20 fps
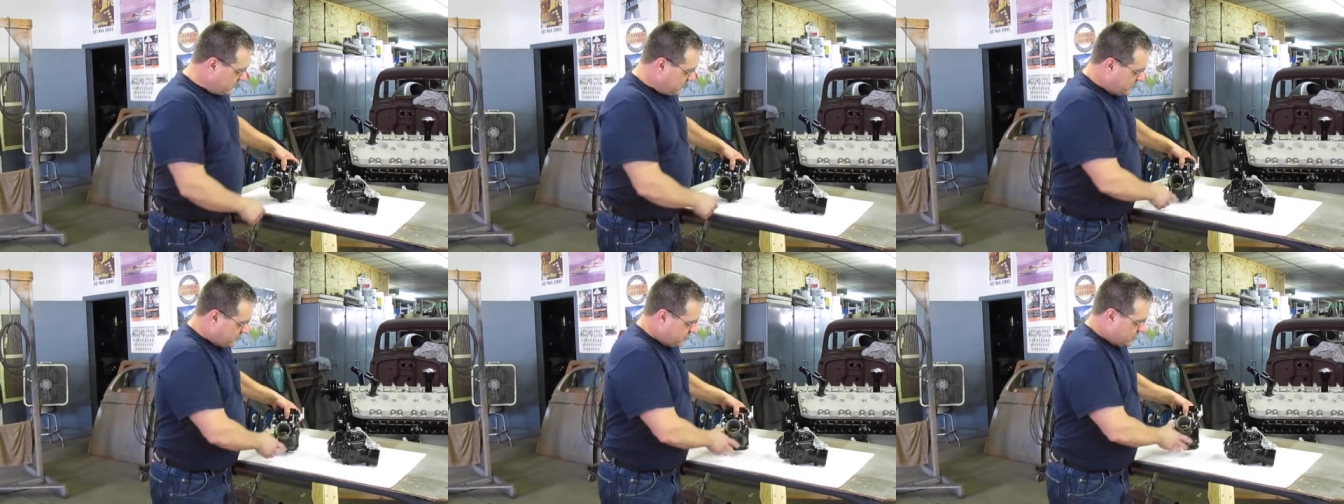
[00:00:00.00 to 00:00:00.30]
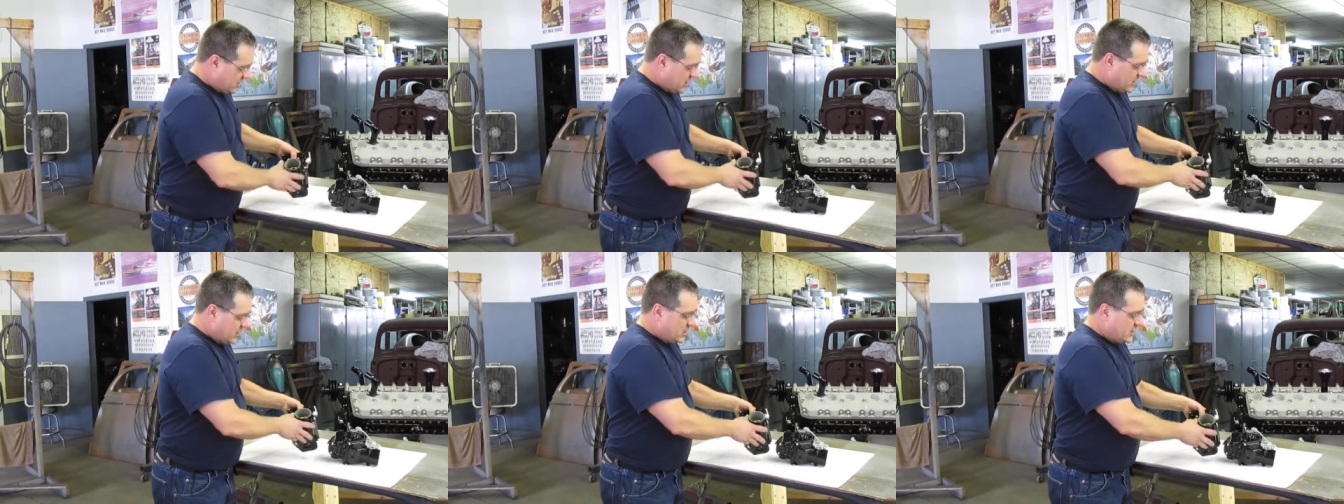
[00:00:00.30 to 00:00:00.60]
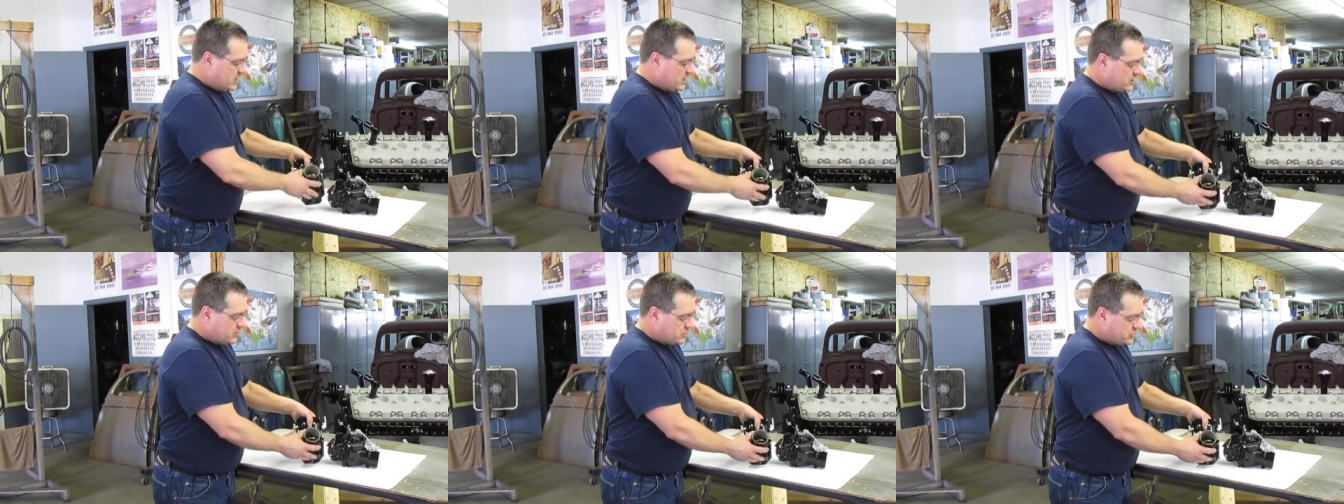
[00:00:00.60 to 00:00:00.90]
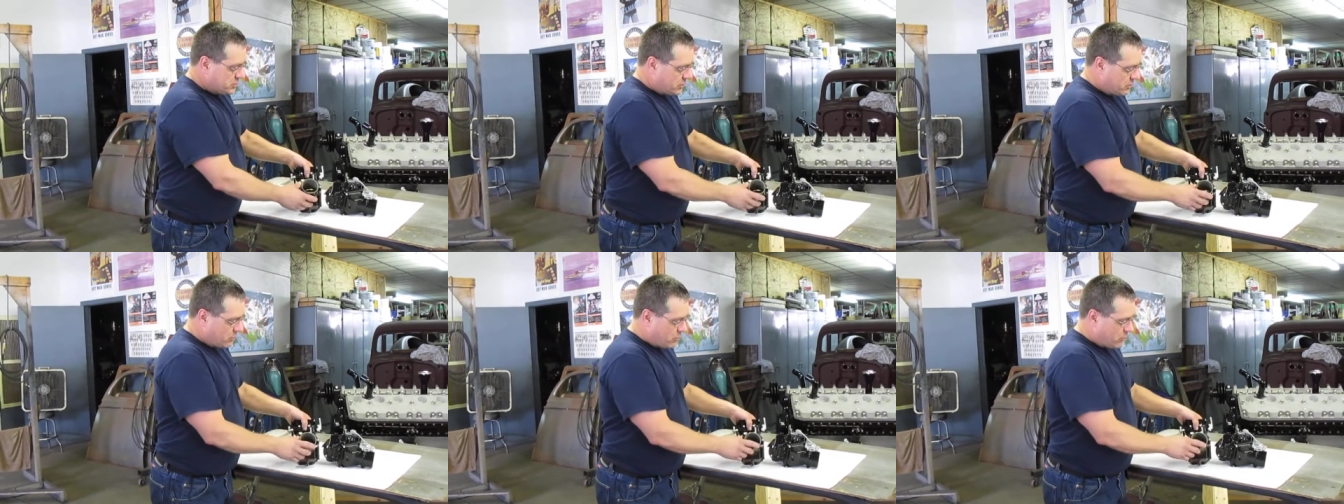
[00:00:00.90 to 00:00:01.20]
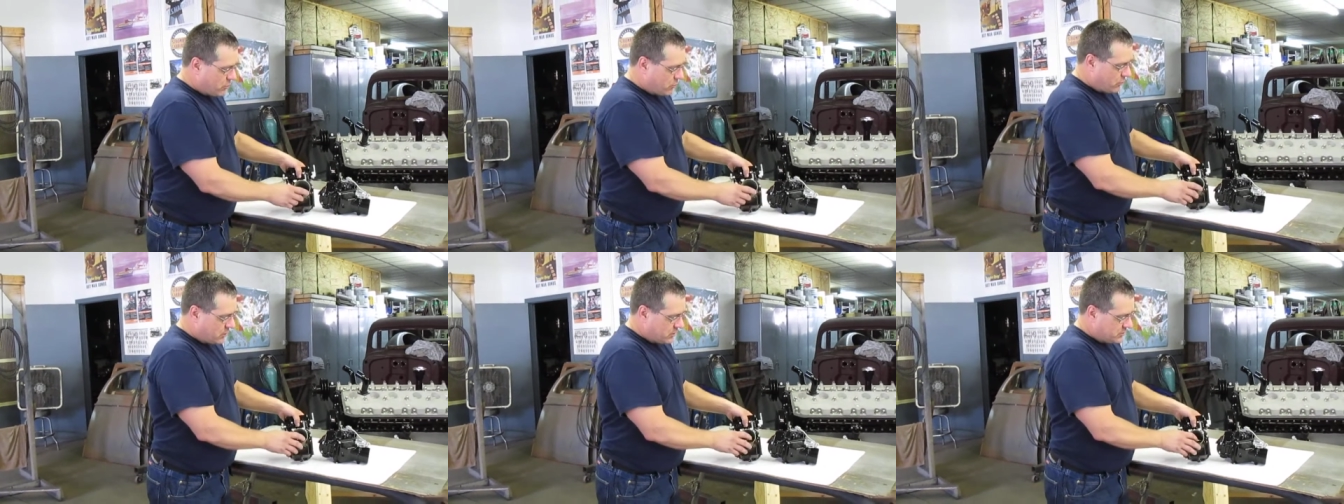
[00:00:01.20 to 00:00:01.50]
the choke
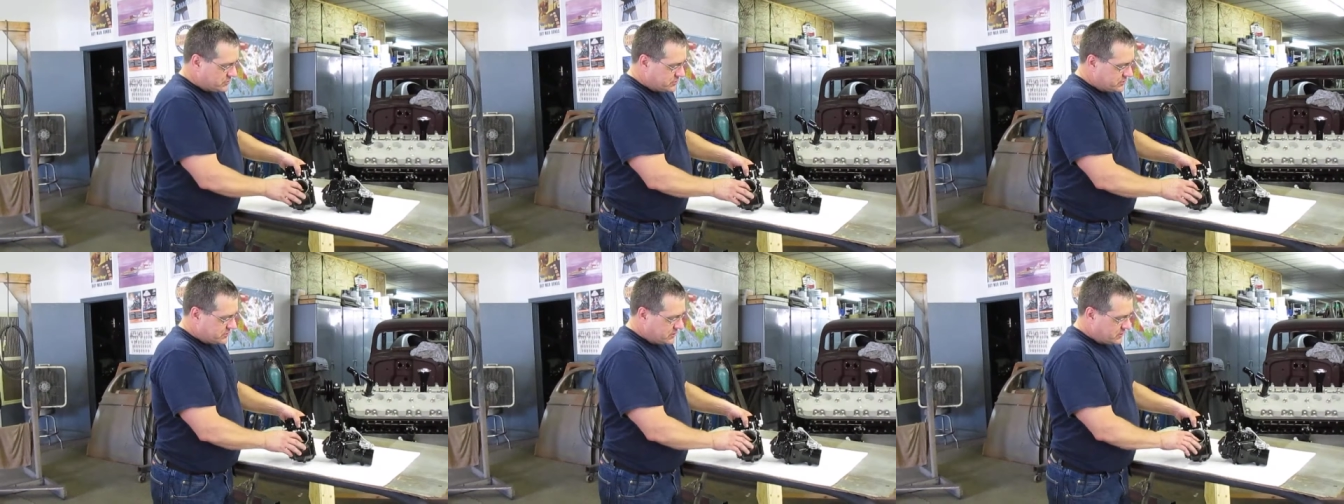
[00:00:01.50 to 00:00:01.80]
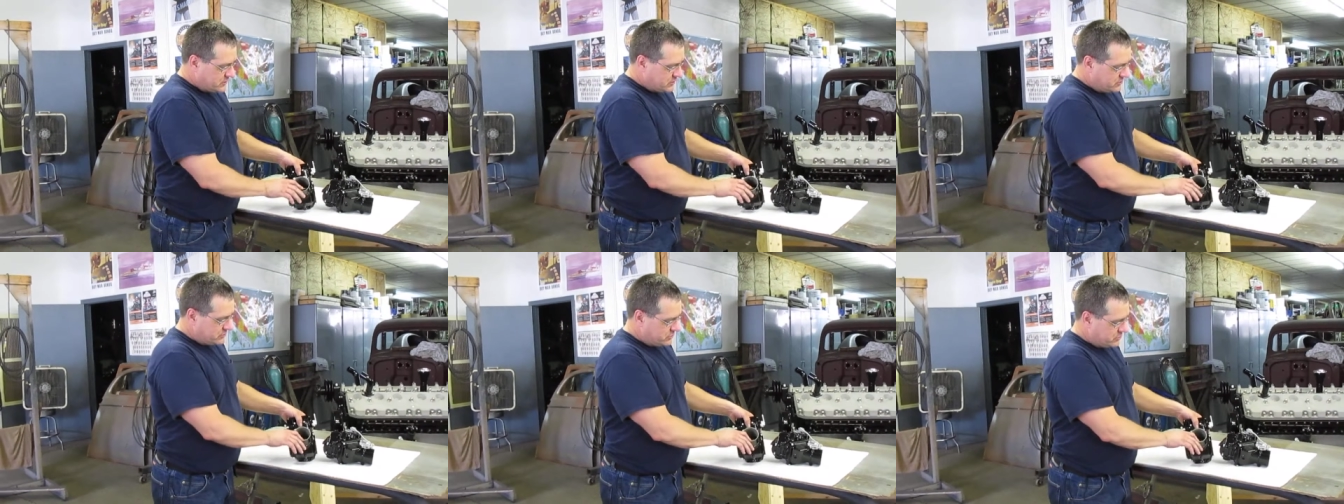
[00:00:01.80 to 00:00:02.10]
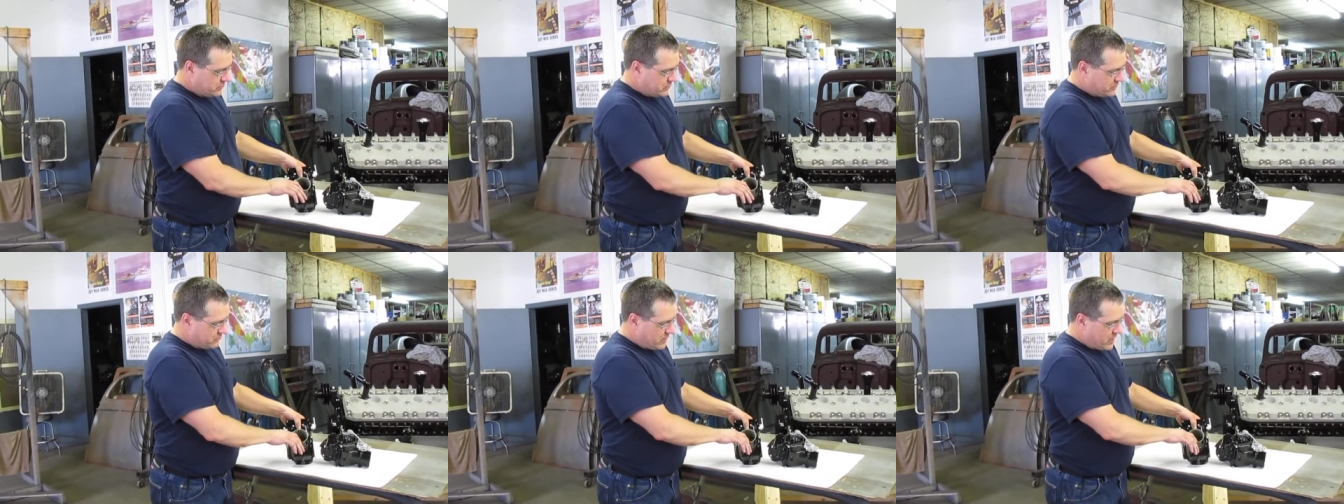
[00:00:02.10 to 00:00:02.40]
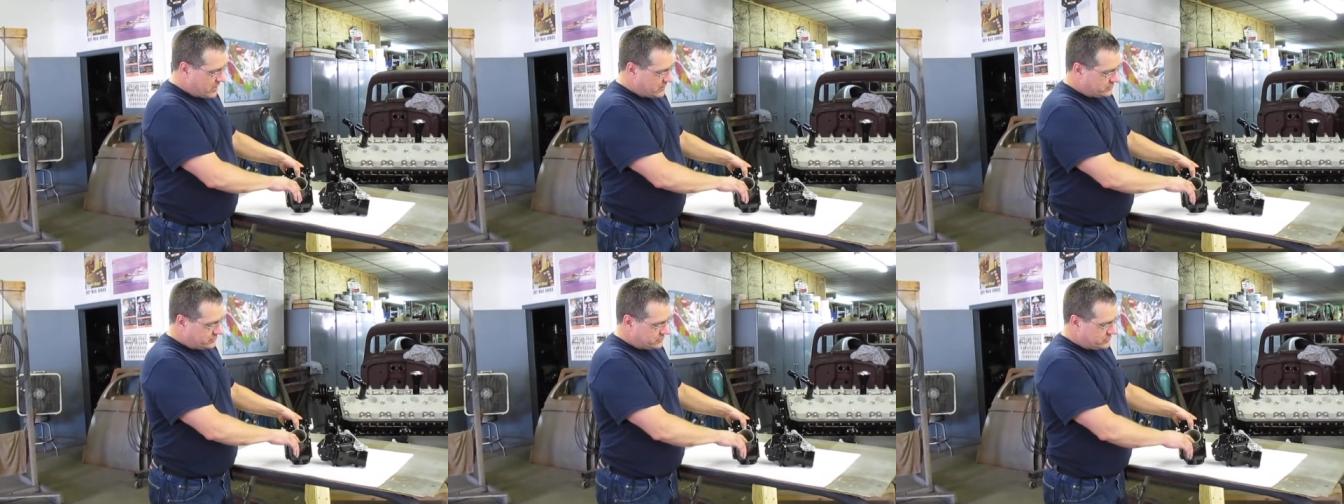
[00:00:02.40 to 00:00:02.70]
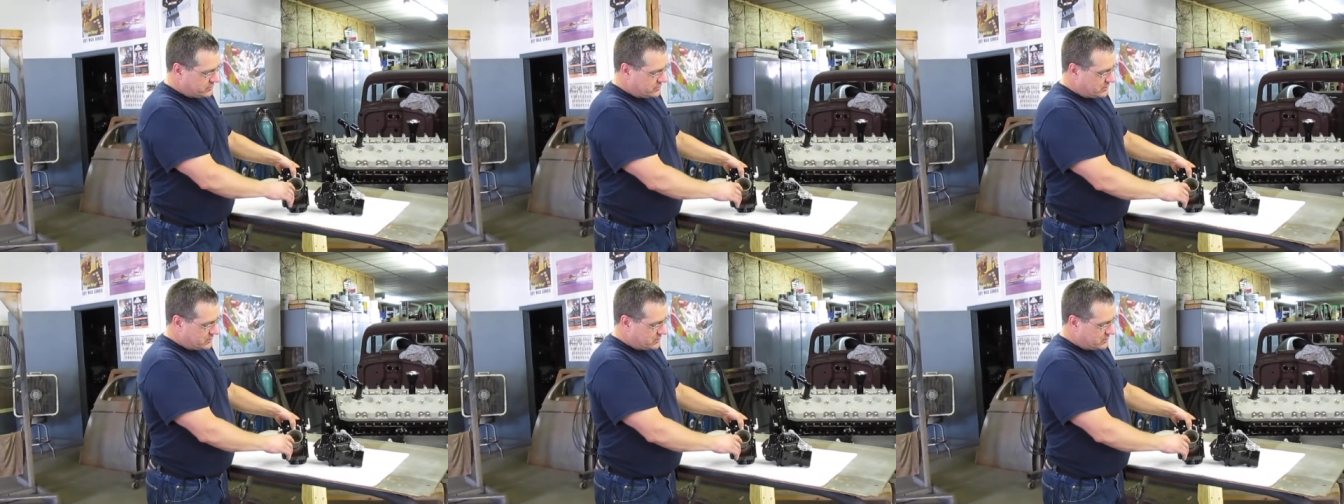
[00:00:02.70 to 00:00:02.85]
horns to a throttle